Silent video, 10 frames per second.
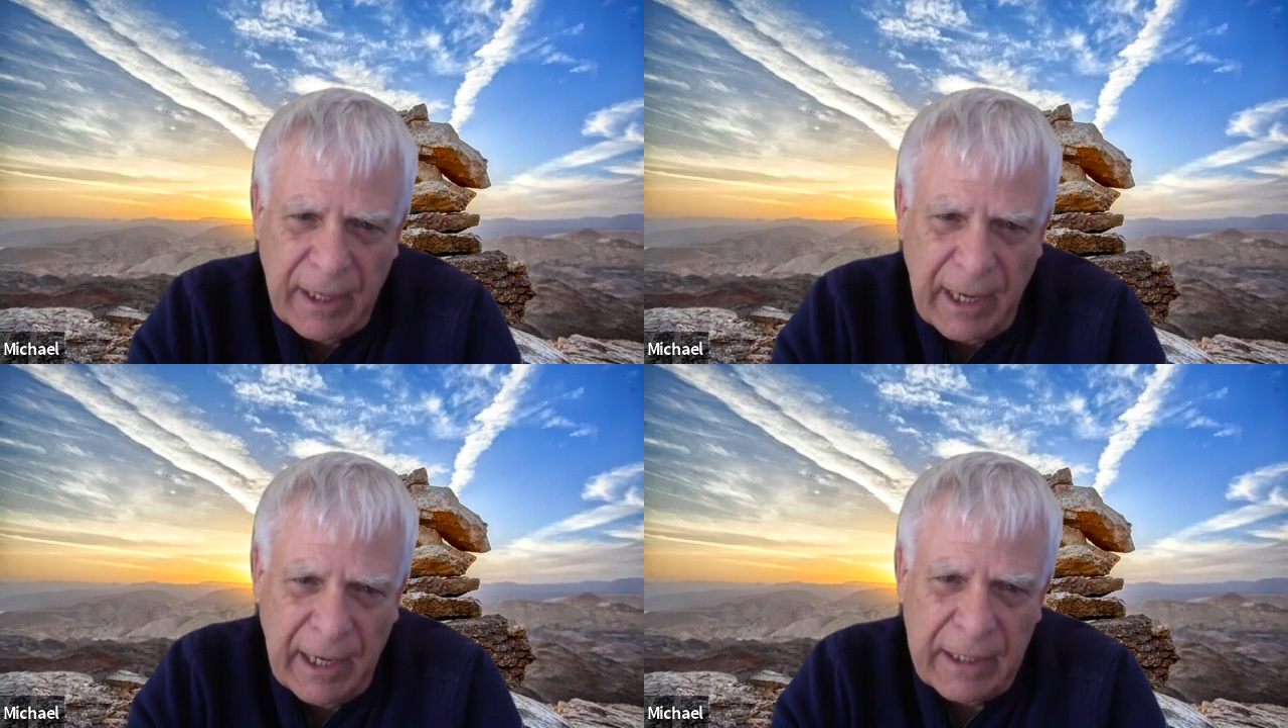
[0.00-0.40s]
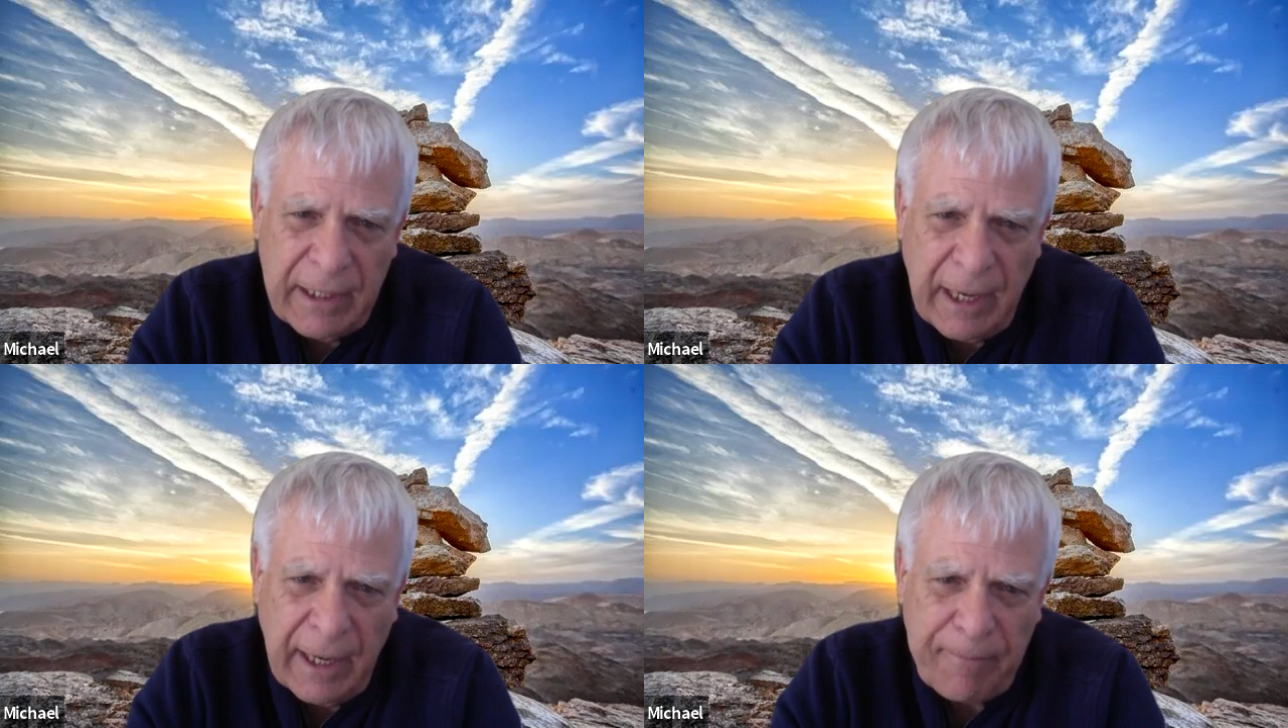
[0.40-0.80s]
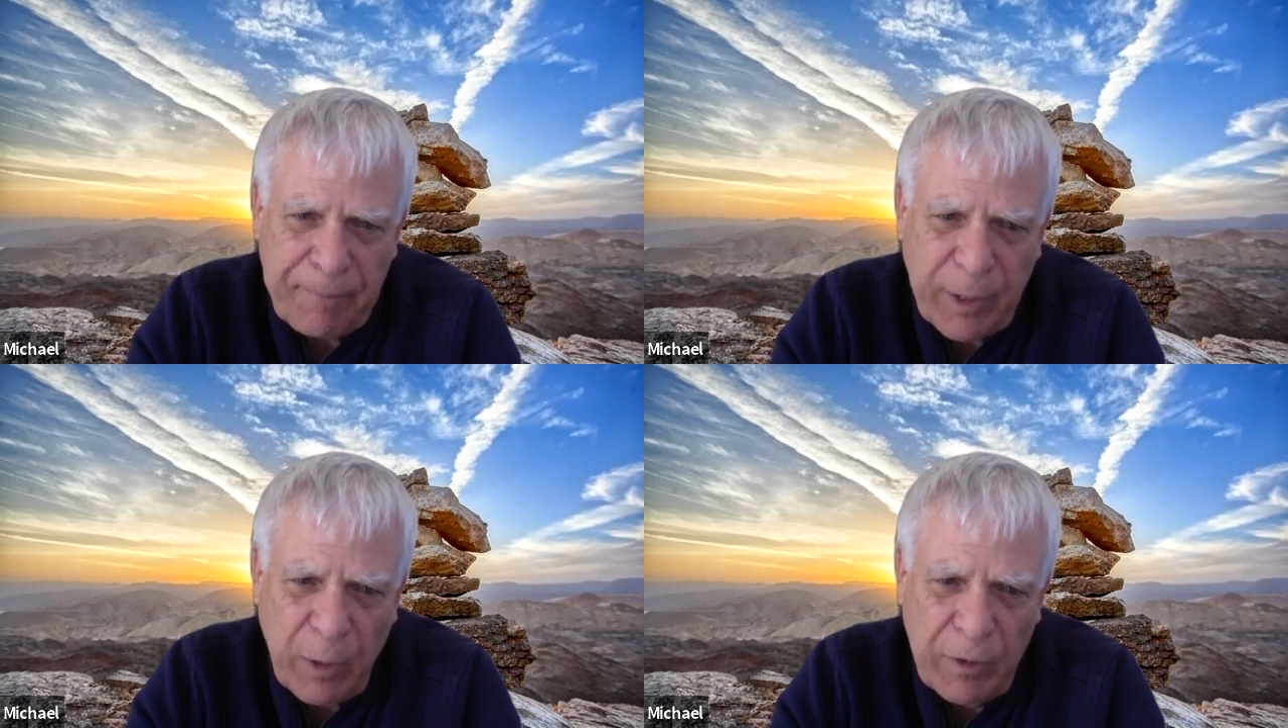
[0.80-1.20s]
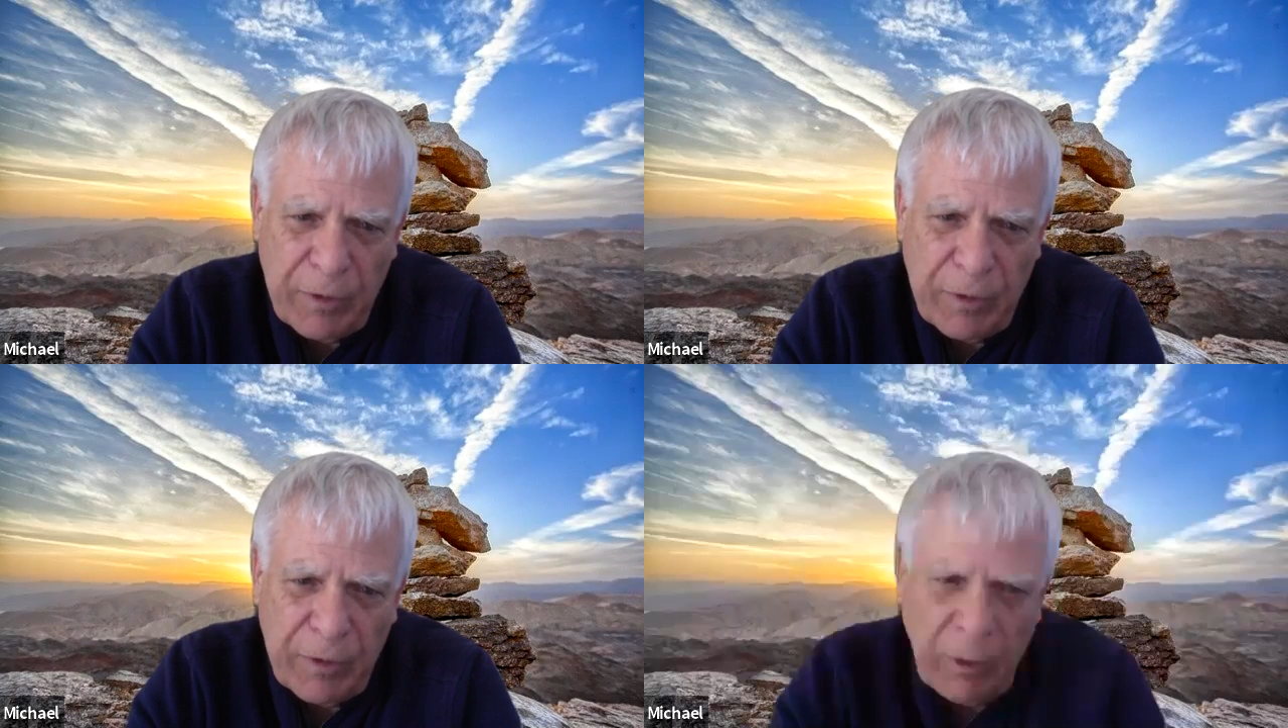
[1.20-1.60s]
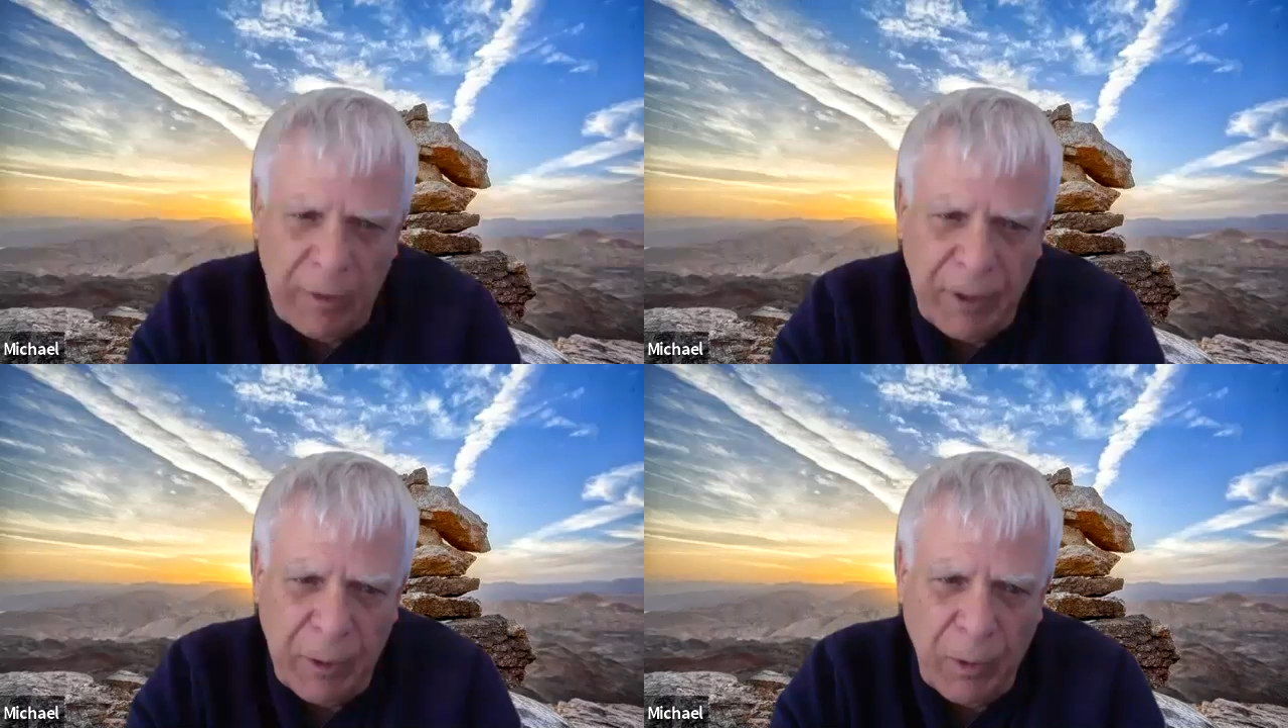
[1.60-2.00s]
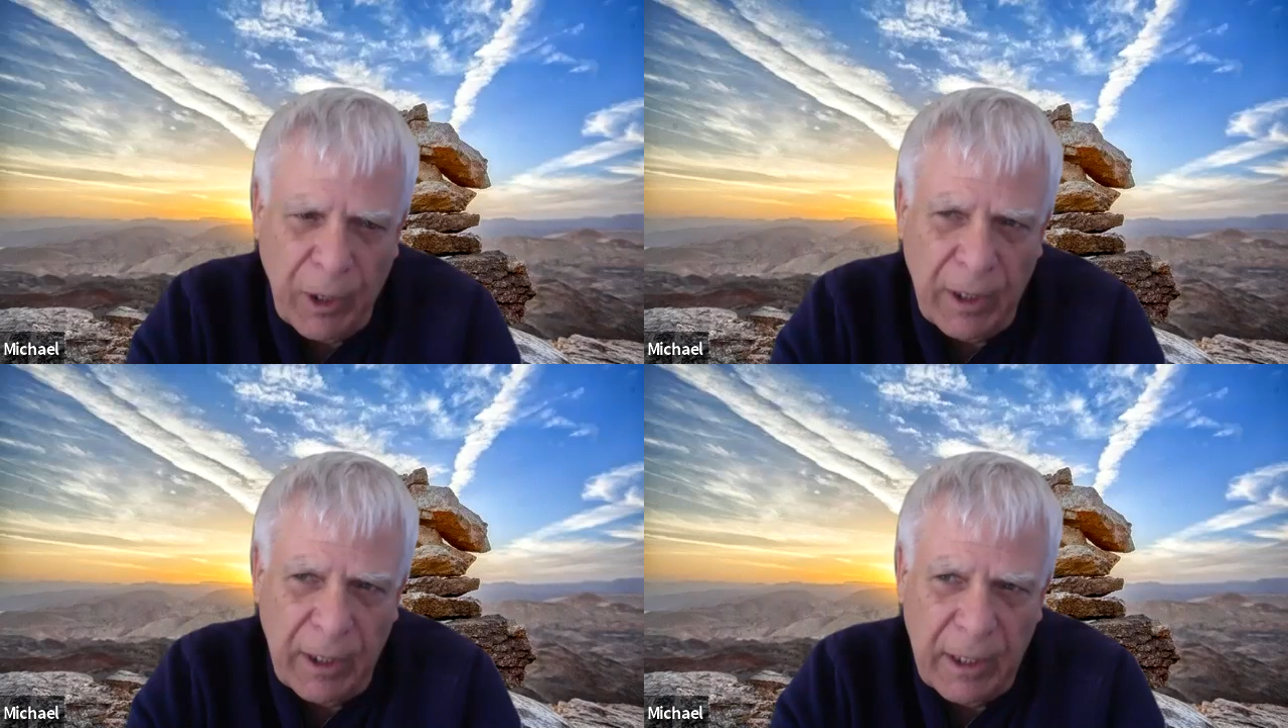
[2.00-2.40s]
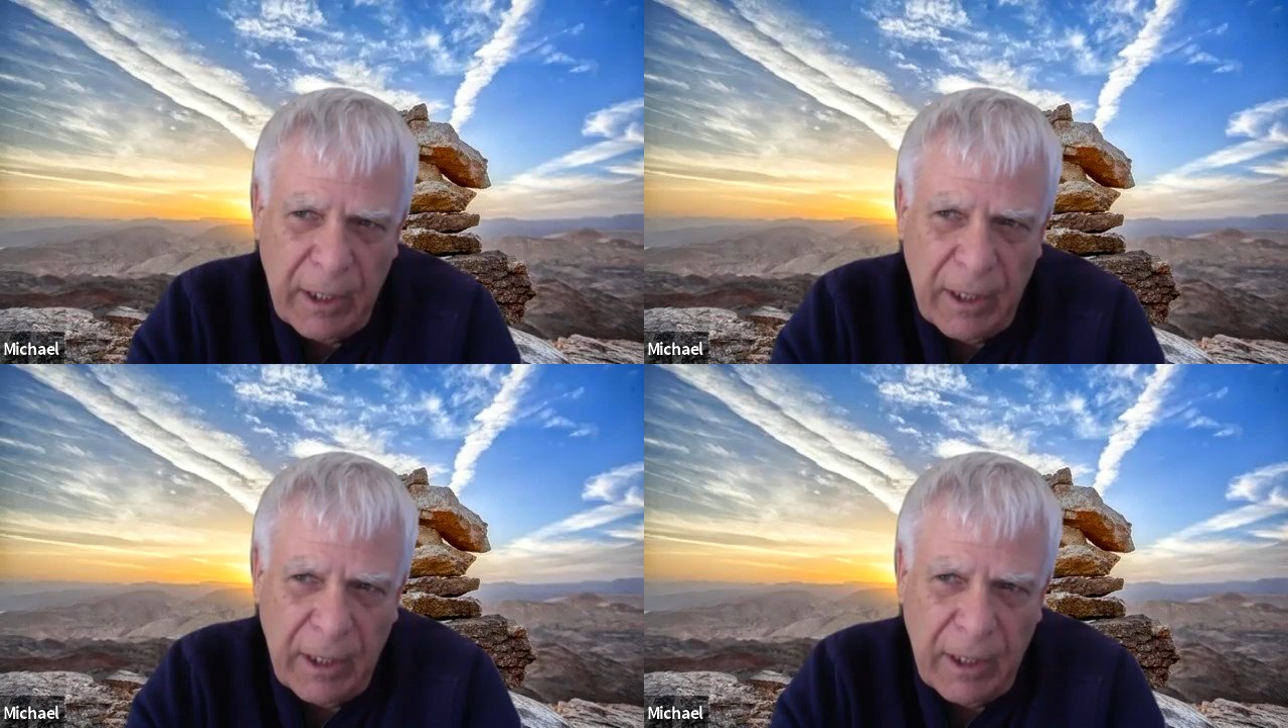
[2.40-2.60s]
And so if you were,